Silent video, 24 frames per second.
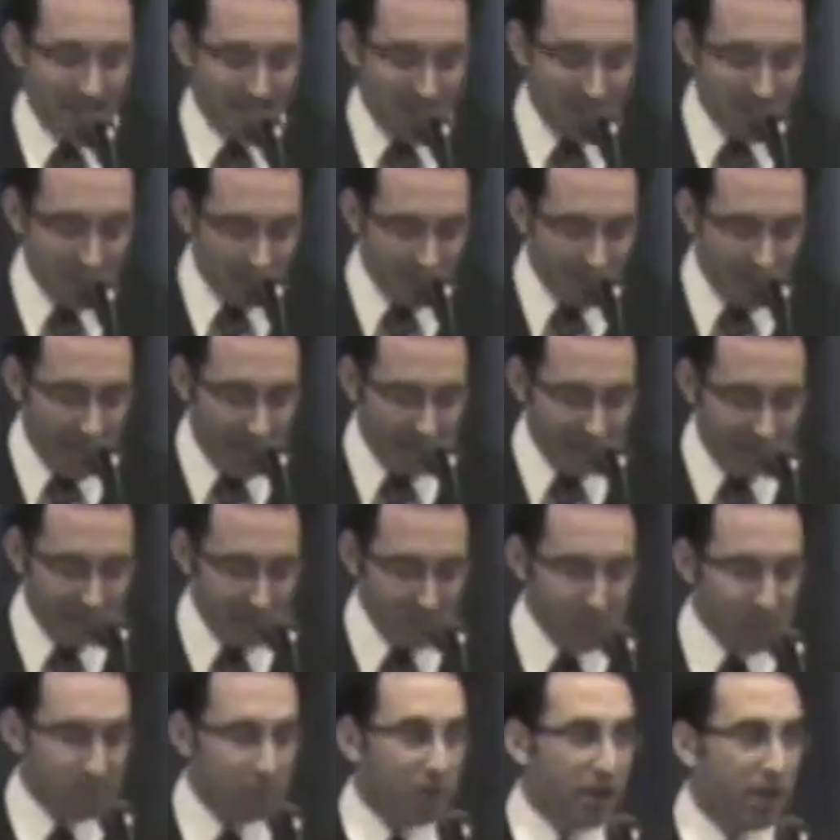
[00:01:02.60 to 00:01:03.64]
Coming back
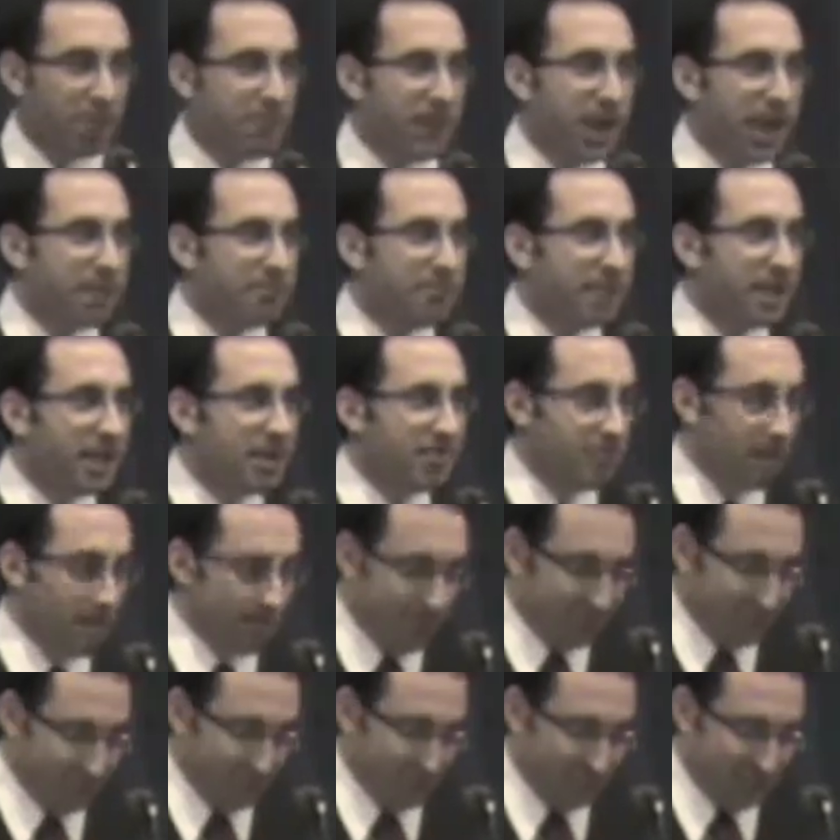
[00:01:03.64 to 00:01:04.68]
here has brought back many
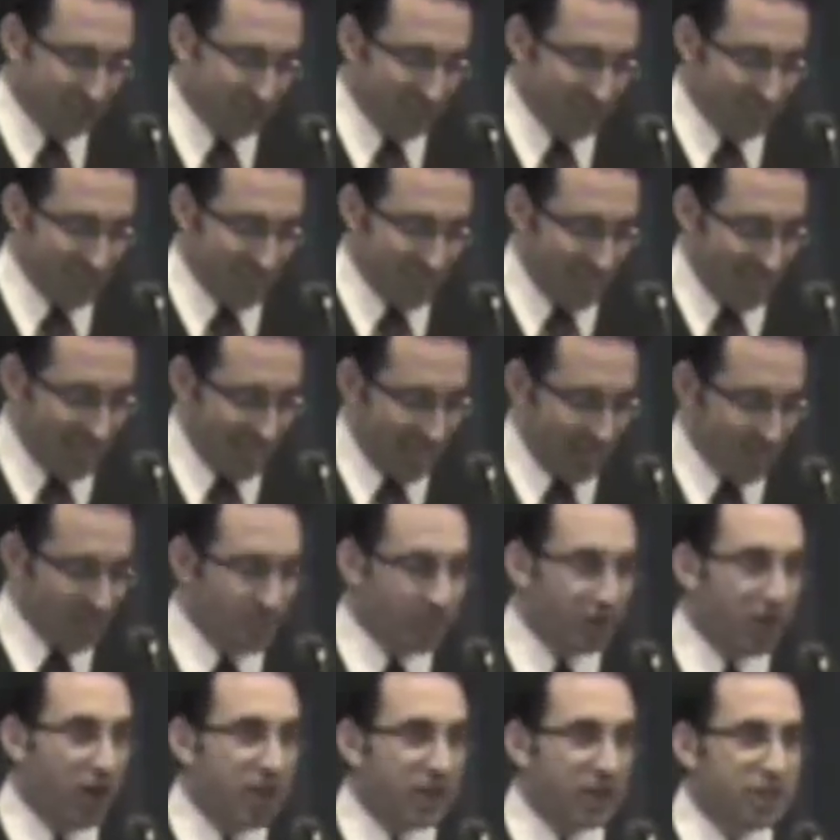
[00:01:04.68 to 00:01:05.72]
memories. I
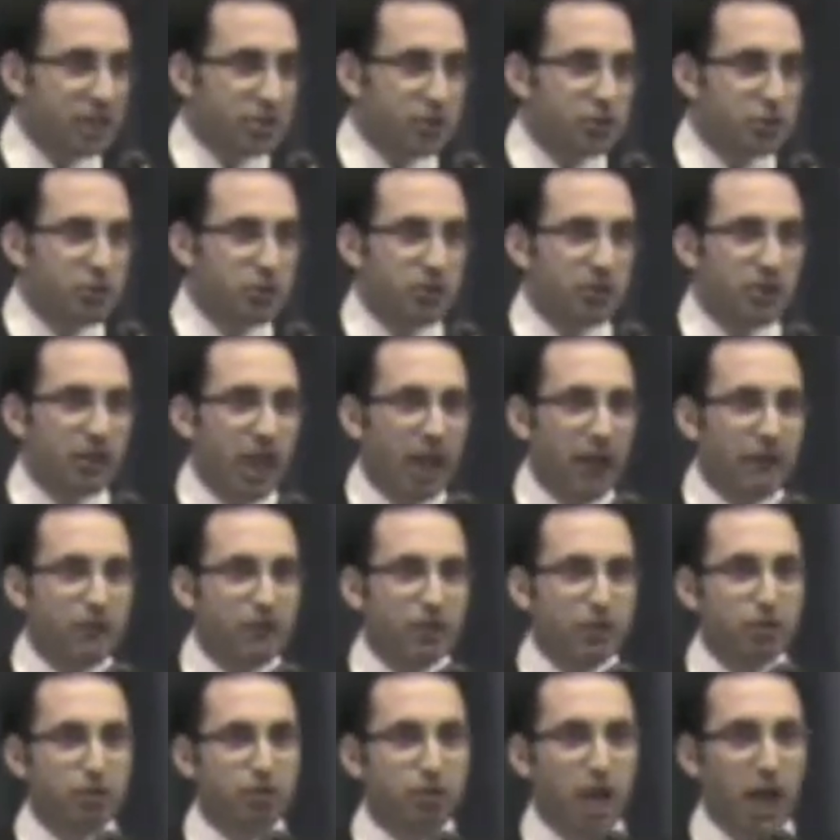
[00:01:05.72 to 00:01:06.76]
was a Rocky Hill School
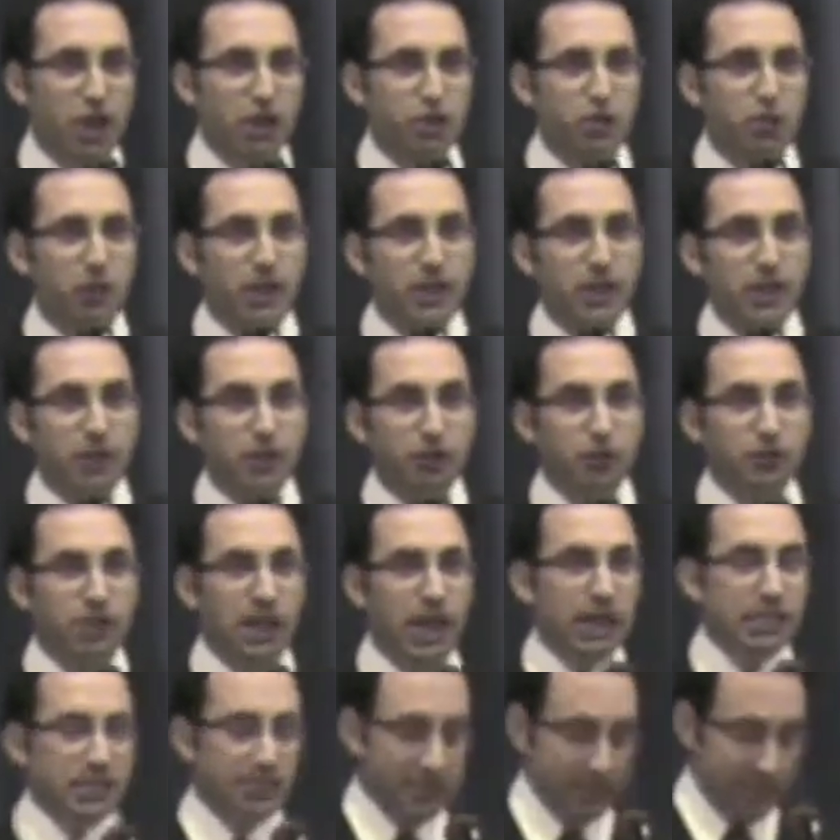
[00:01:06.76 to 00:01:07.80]
lifer and graduated in
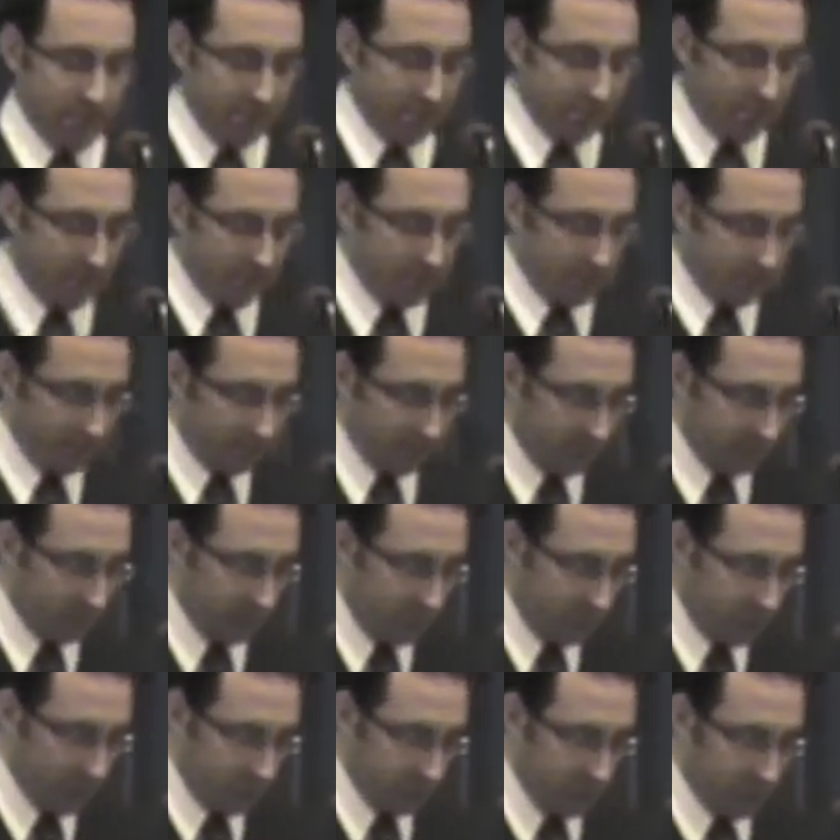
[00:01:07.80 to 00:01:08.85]
2006,
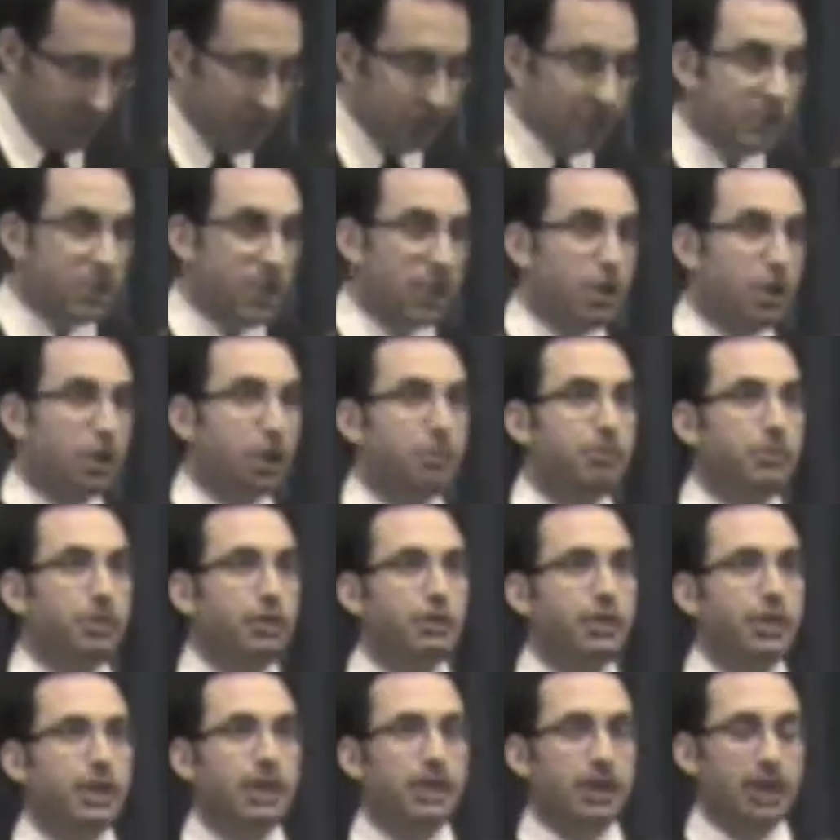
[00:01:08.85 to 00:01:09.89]
so I've seen the
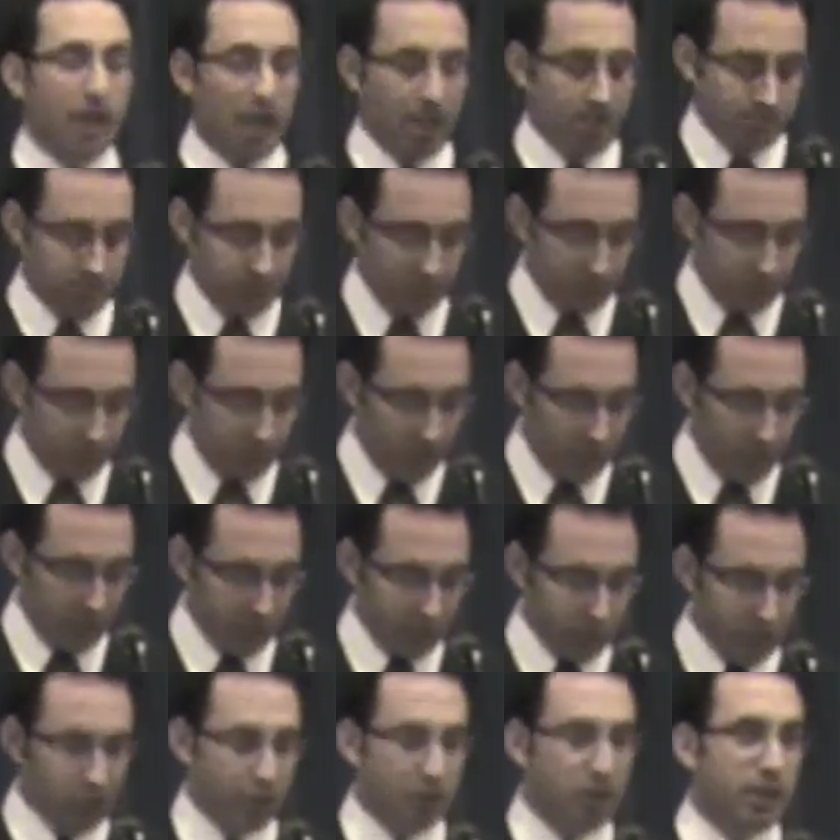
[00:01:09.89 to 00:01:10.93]
community and campus
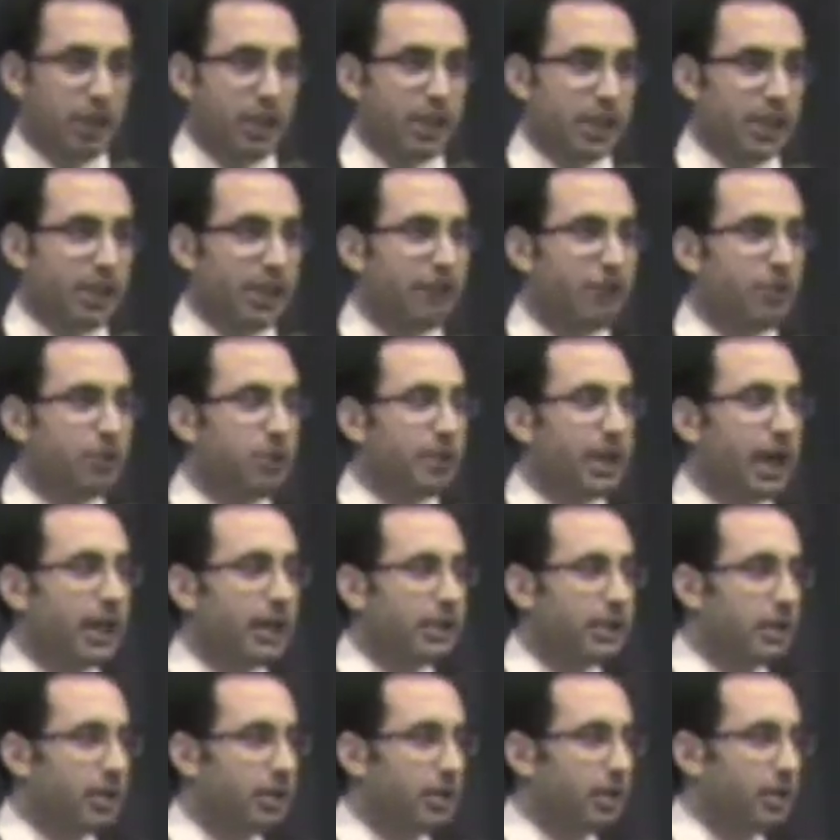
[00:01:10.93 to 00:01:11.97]
change. To give you an
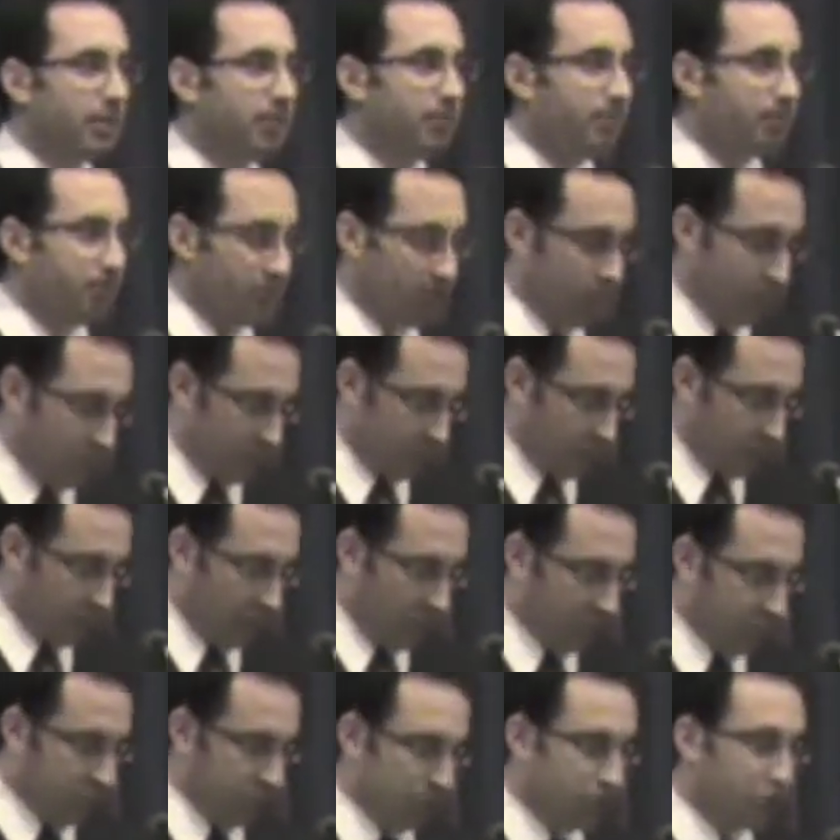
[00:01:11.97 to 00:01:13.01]
idea, when
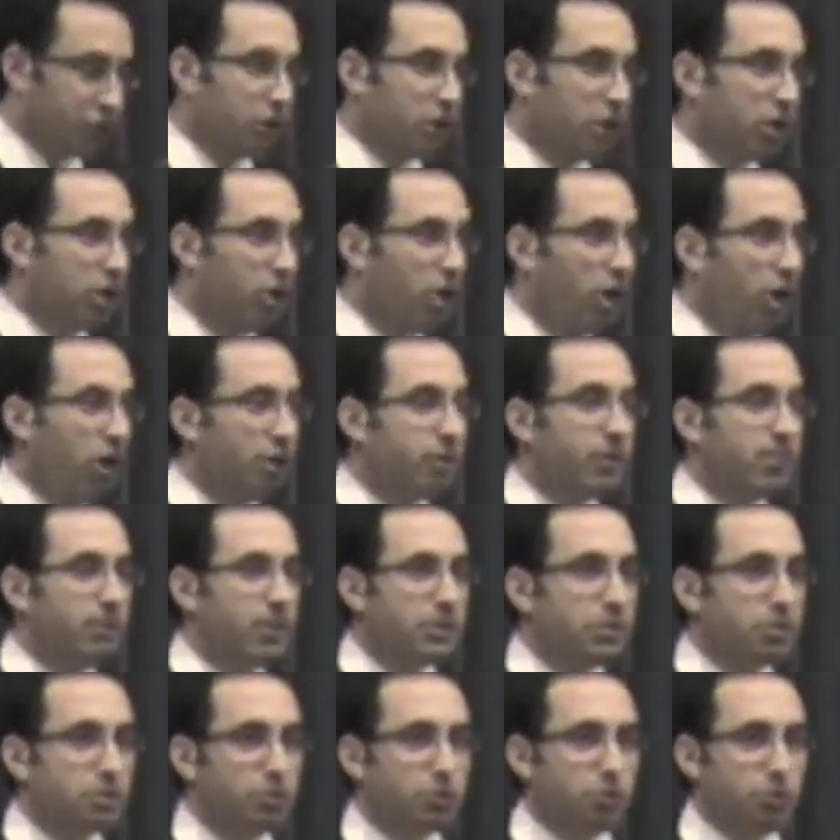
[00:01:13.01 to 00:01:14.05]
I was here, all the
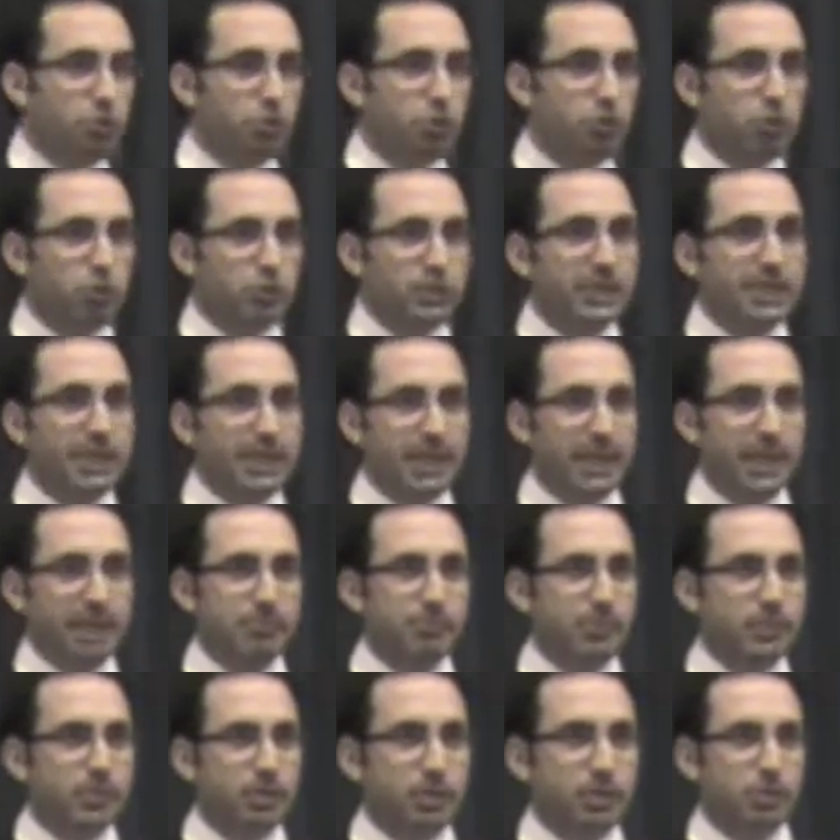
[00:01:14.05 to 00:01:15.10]
middle school was in
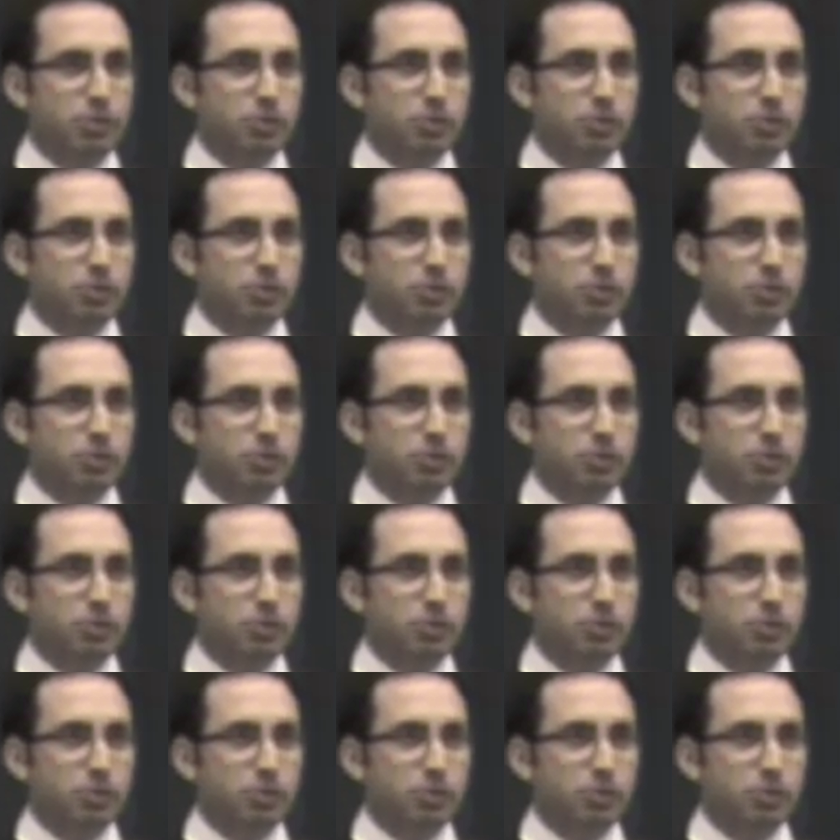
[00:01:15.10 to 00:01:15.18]
Gibson.